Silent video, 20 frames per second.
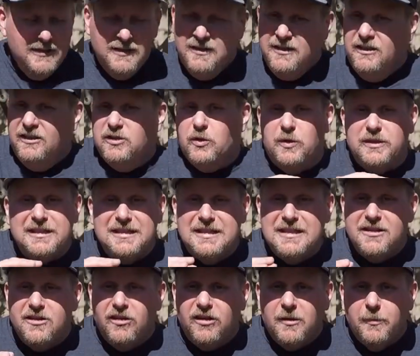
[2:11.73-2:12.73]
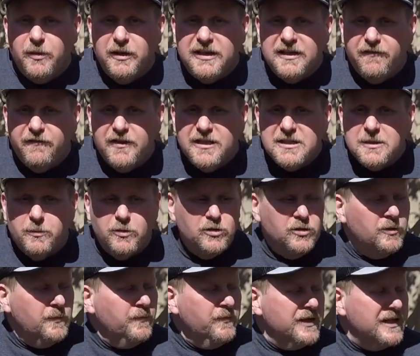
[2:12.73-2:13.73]
So it's near complete
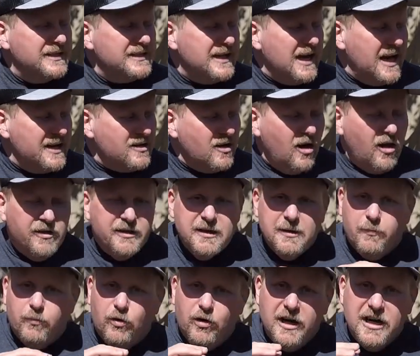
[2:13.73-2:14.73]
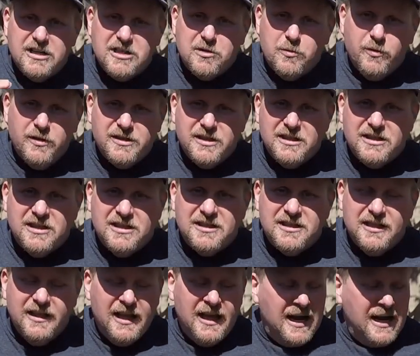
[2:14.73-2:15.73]
invisible. It's got all the abrasion resistance
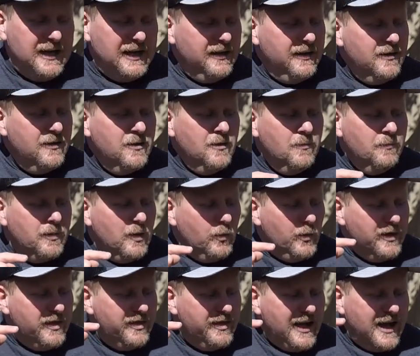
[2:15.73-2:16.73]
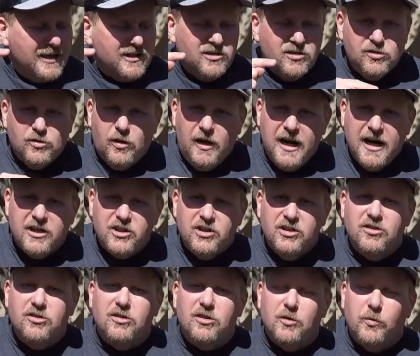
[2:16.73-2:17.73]
you like, but with that stretch,
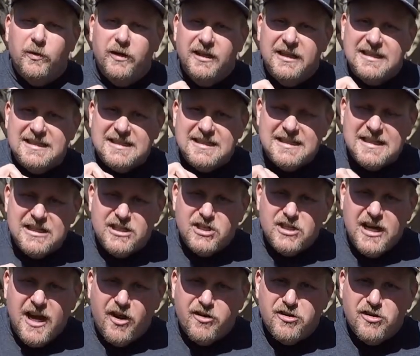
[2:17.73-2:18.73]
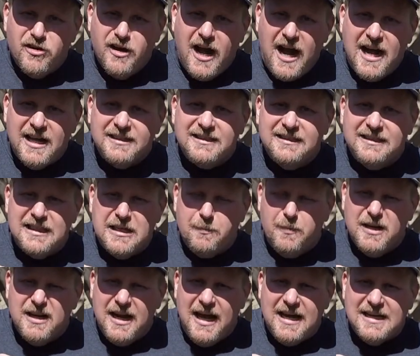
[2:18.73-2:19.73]
you can really cinch down your knots, keep
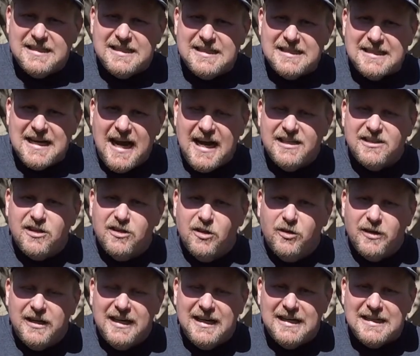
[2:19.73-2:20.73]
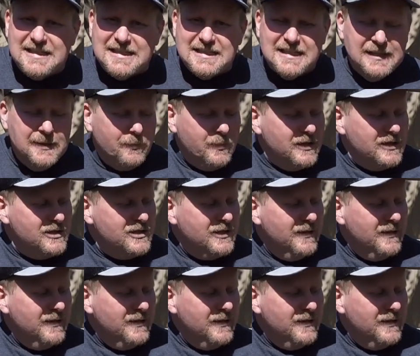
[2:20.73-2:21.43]
it nice and tight so you don't get any slippage.